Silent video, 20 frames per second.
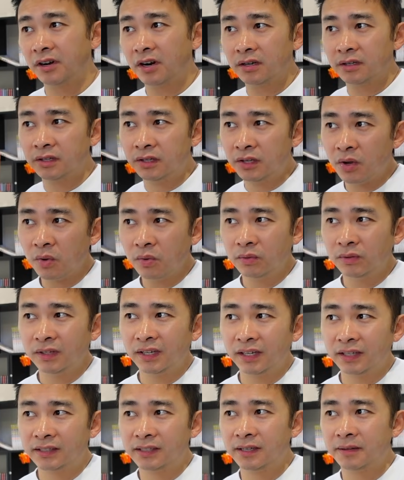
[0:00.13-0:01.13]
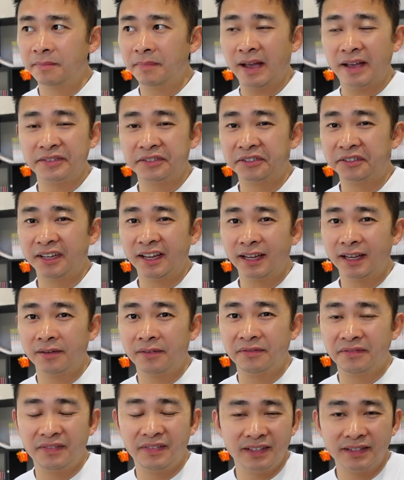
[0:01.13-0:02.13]
are no leaked Panther Lake
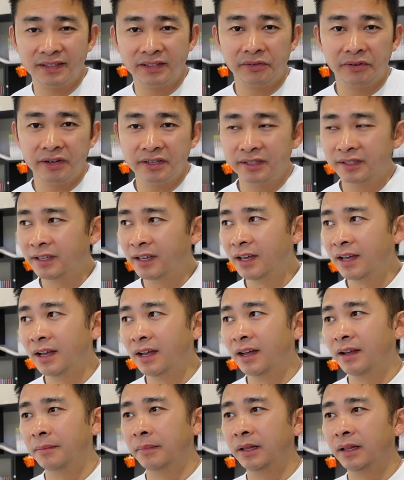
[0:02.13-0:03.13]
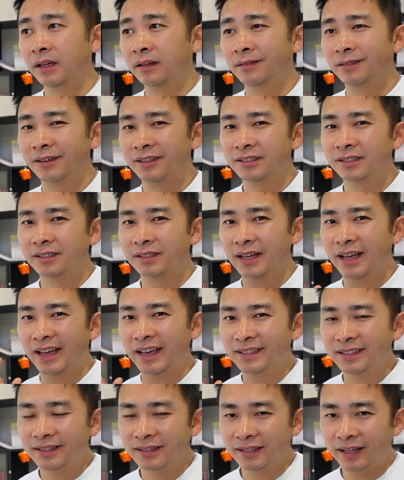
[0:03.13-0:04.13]
V series, meaning there
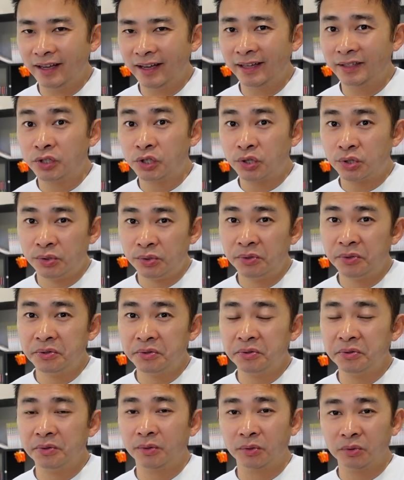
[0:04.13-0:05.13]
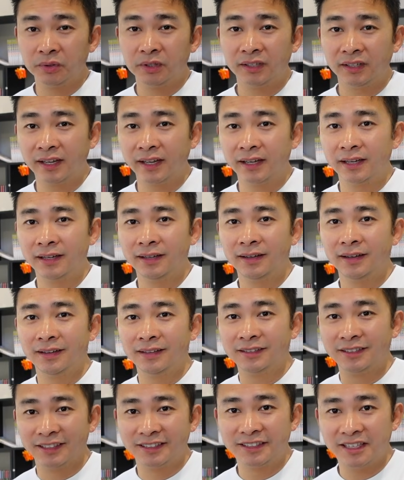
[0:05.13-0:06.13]
isn't a true Lunar Lake
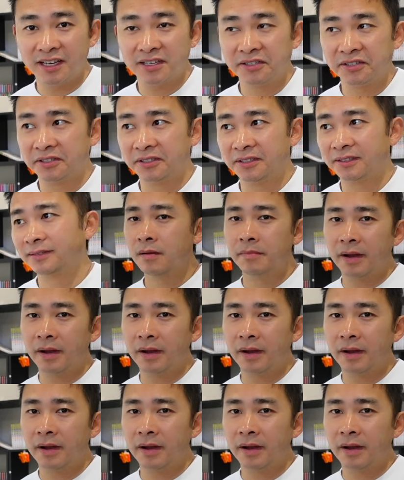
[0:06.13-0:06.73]
successor.